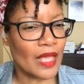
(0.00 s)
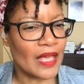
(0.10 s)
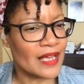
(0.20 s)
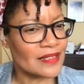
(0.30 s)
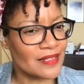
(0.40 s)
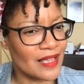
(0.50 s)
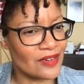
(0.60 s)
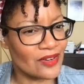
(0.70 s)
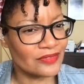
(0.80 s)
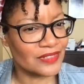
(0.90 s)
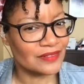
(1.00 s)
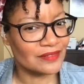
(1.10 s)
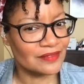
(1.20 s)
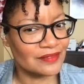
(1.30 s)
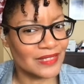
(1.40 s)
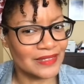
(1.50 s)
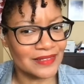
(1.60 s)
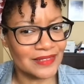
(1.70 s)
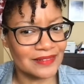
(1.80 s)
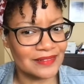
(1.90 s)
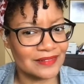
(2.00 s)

ask that often, is it?